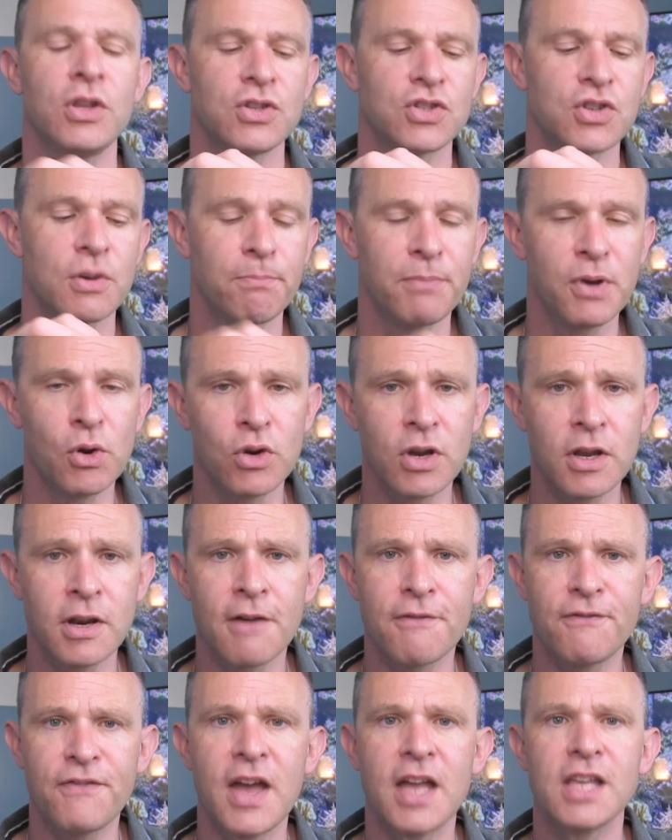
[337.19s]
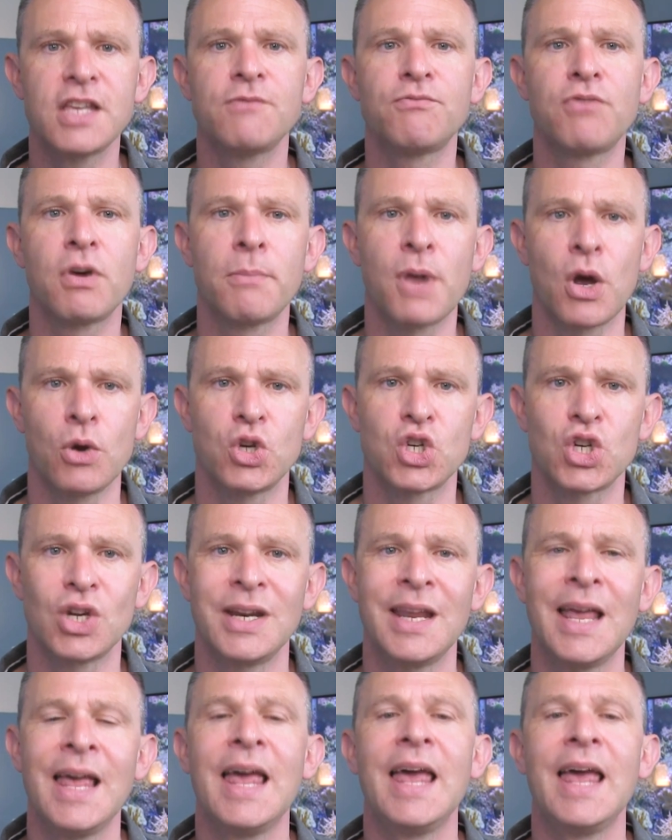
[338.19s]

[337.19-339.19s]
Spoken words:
to build an effective promotion,